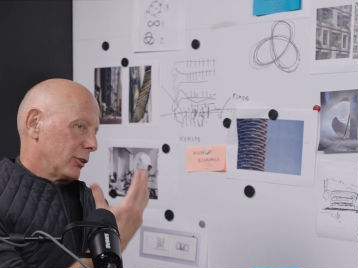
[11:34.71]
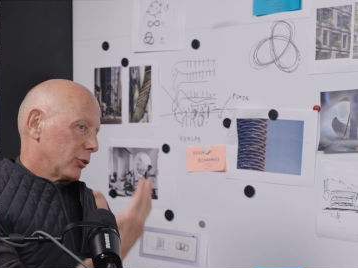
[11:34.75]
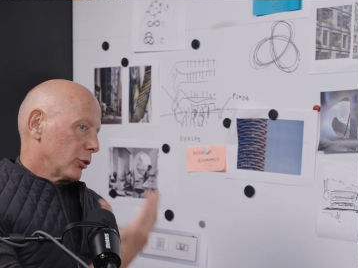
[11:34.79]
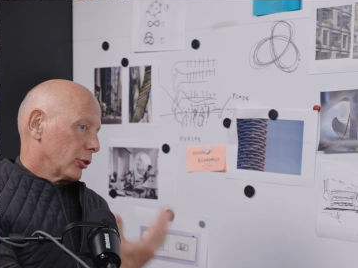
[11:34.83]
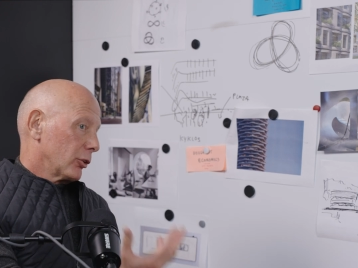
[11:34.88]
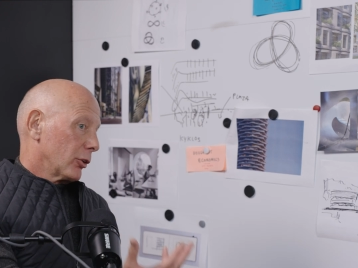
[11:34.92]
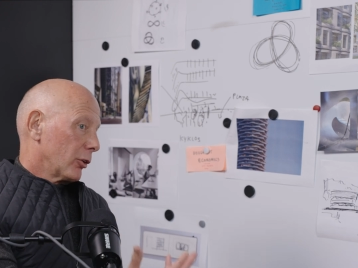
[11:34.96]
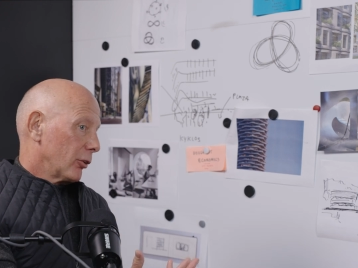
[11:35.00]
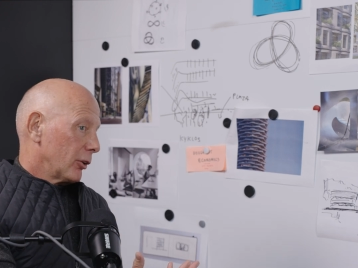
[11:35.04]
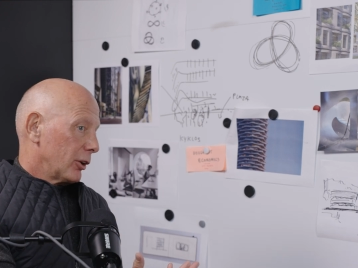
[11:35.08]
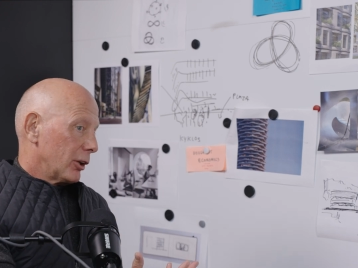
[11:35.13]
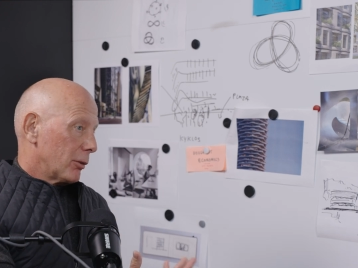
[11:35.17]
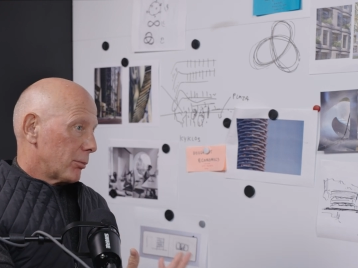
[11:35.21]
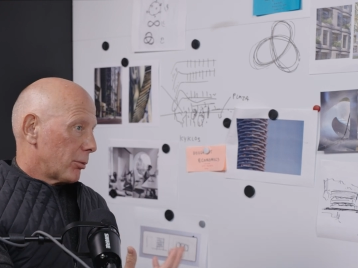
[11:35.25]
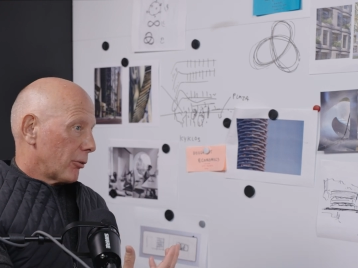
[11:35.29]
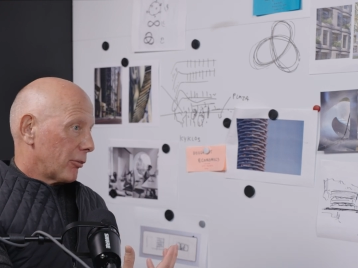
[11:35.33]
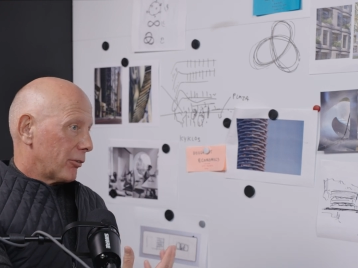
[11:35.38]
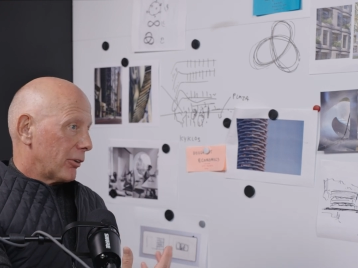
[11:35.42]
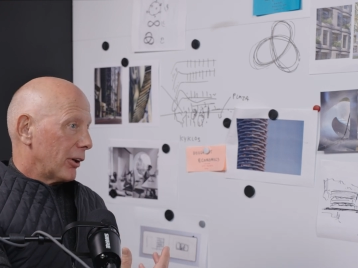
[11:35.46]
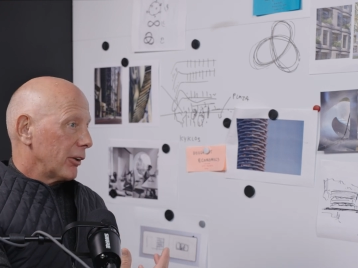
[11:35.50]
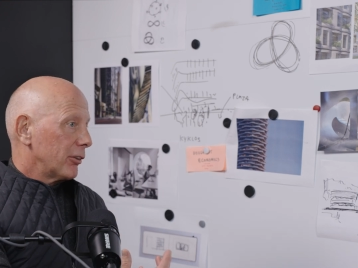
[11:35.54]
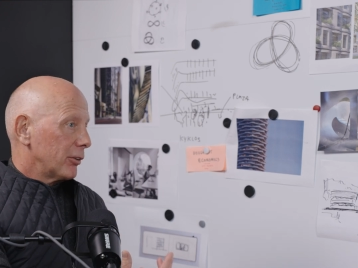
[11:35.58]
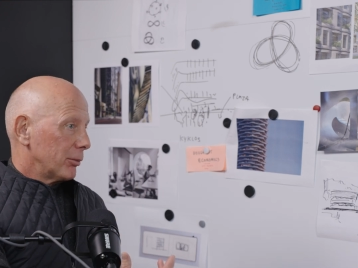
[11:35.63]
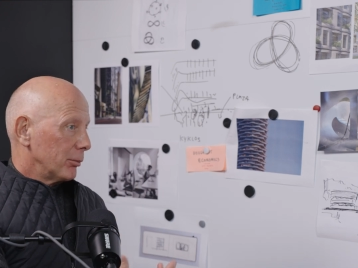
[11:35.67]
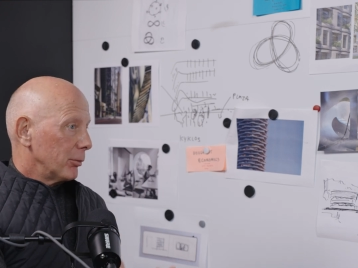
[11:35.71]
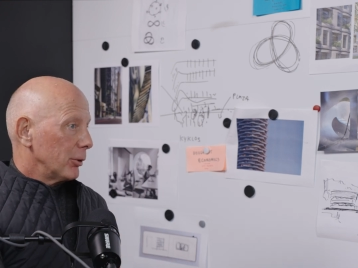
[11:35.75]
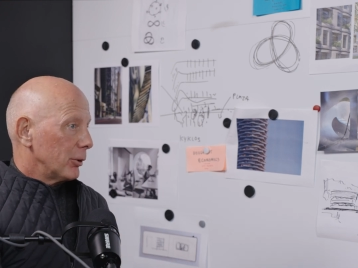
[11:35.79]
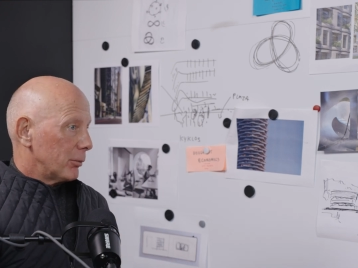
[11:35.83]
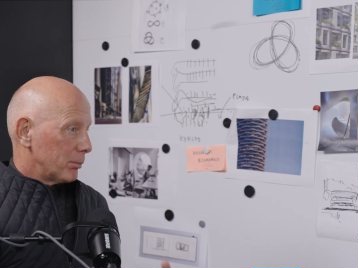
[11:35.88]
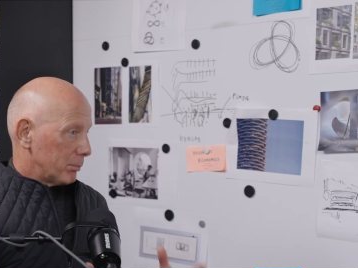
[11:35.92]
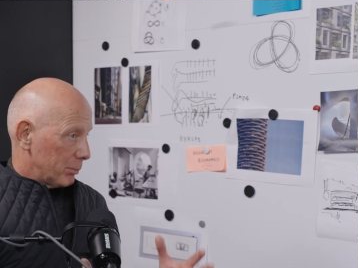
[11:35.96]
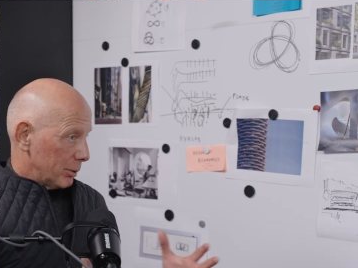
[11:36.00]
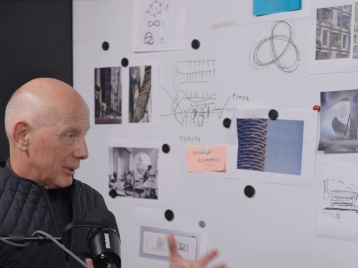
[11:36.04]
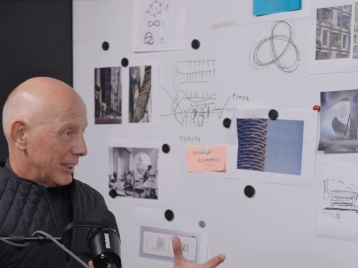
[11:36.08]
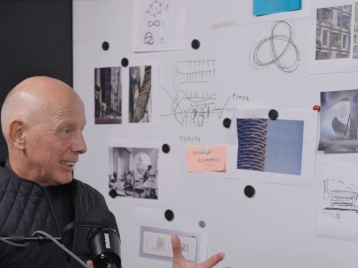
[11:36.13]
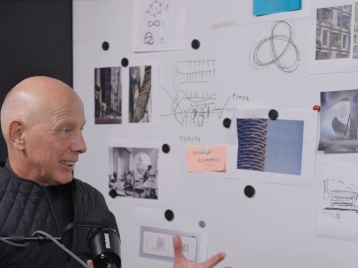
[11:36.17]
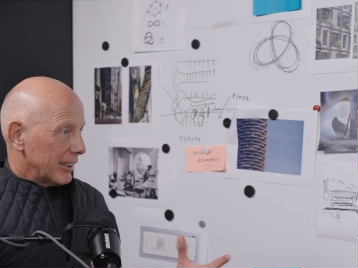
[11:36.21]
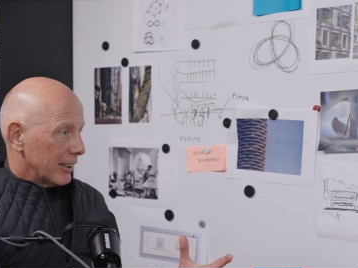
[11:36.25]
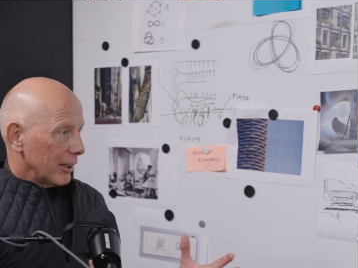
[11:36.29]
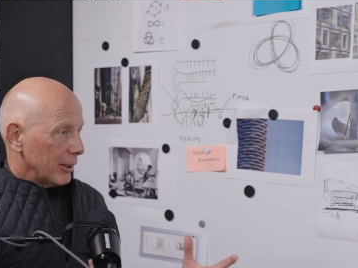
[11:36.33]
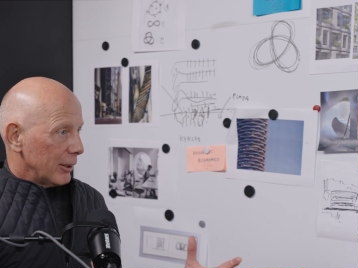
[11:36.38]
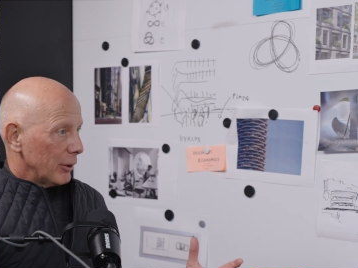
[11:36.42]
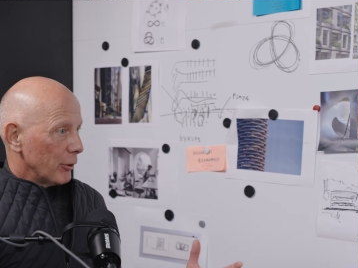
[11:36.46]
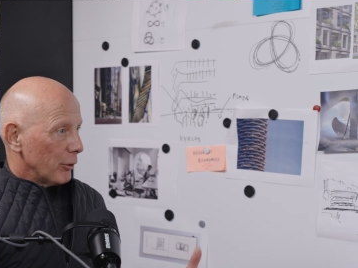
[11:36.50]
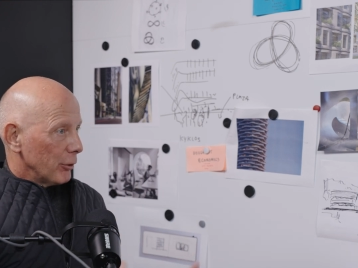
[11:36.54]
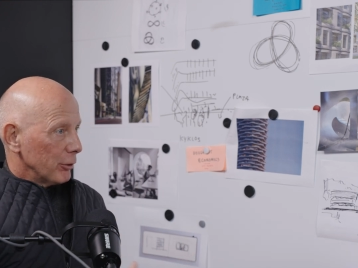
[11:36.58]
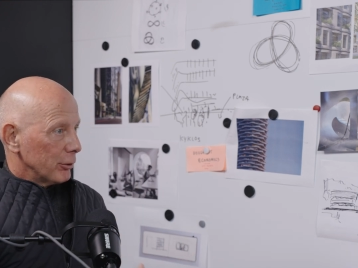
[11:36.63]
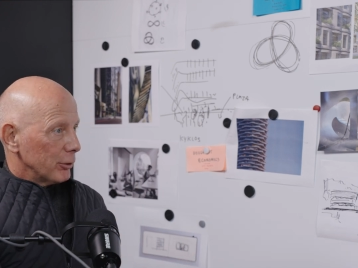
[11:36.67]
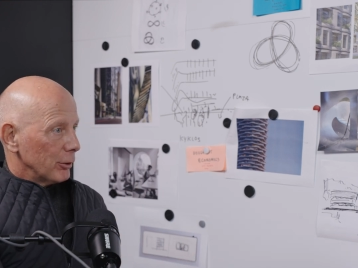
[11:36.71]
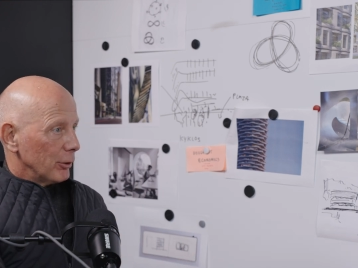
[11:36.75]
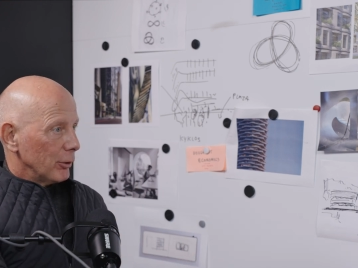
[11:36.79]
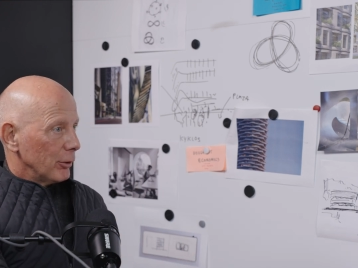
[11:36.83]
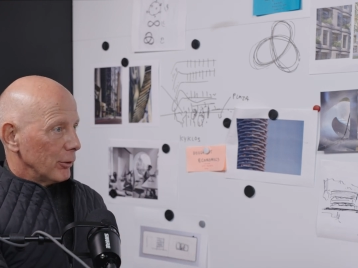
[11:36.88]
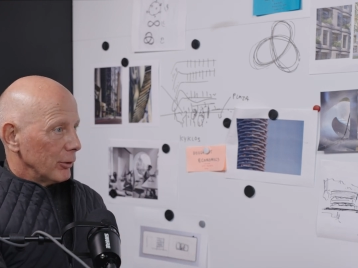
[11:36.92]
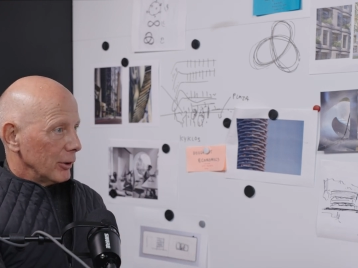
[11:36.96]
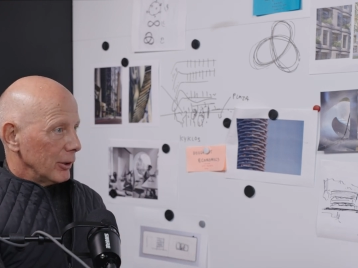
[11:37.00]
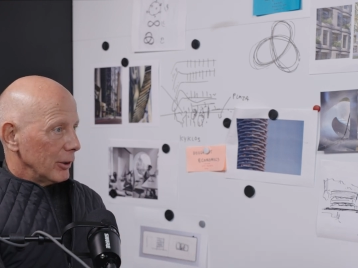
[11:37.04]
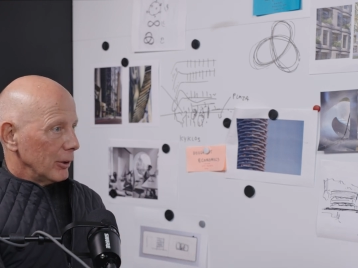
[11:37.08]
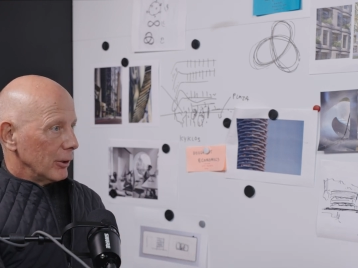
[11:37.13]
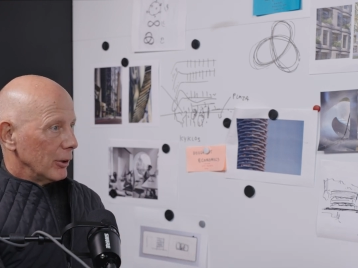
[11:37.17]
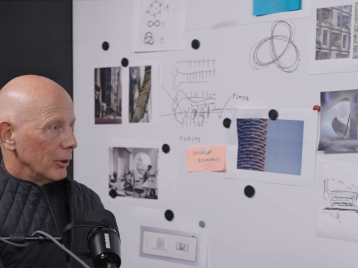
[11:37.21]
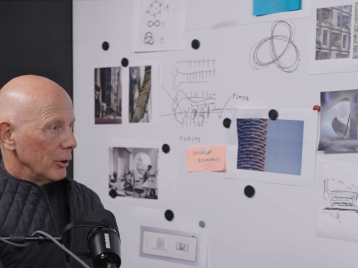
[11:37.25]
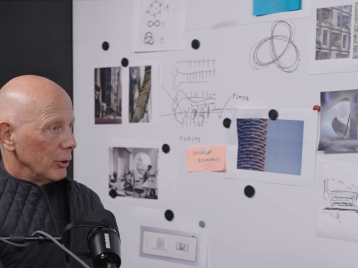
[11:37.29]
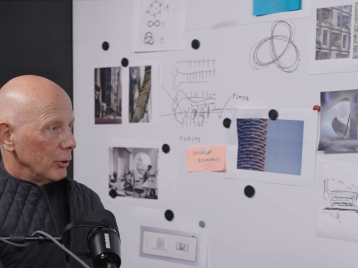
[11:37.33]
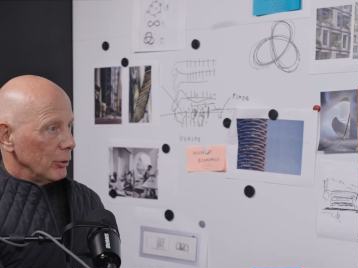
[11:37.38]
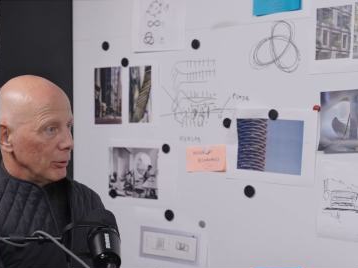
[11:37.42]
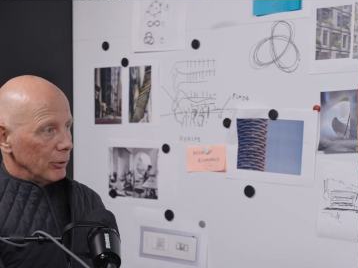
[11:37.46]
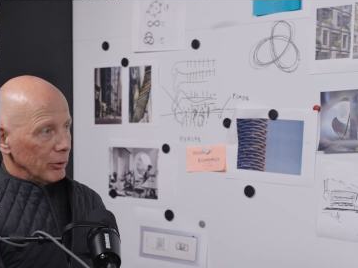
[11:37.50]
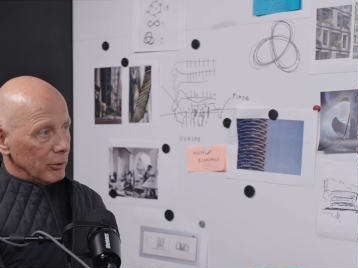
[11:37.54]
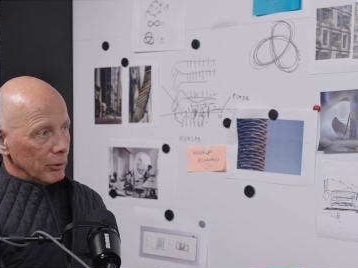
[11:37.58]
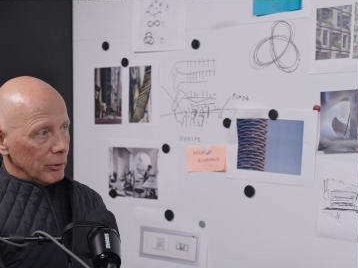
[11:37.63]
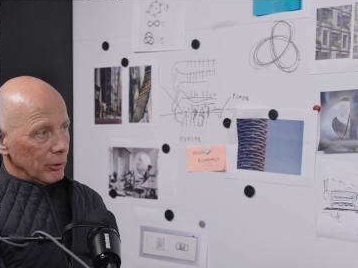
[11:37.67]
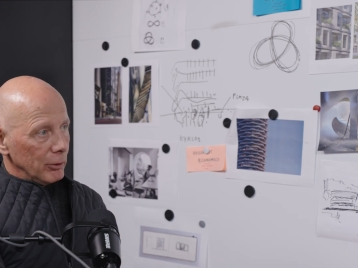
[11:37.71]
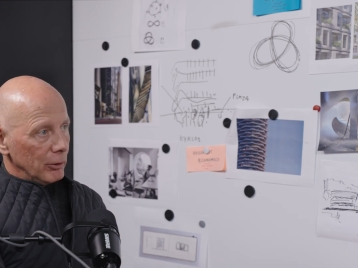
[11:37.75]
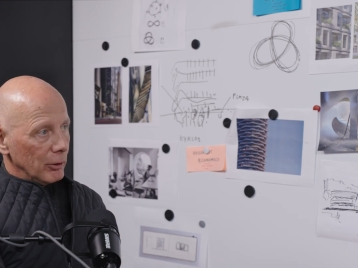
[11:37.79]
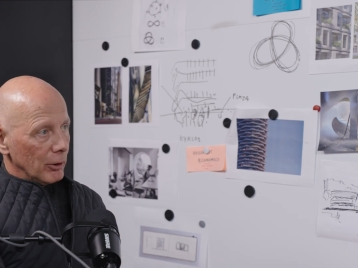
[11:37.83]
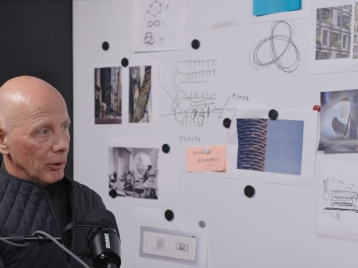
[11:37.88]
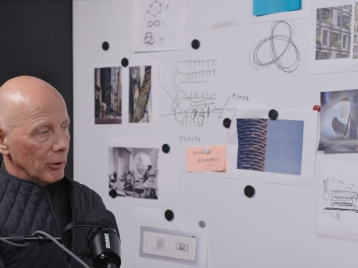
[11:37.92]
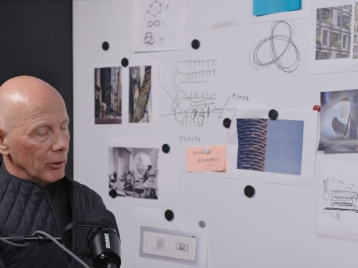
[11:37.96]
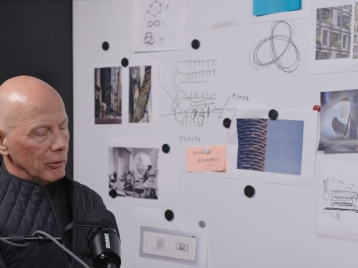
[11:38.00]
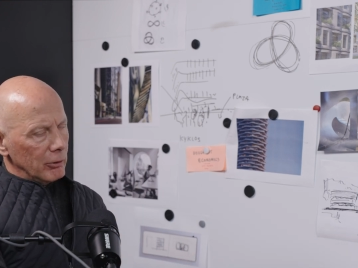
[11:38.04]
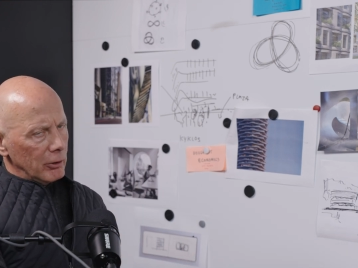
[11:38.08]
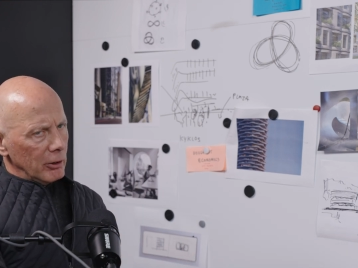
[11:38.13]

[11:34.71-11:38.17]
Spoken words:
not only the profession, but particularly also in UNStudio.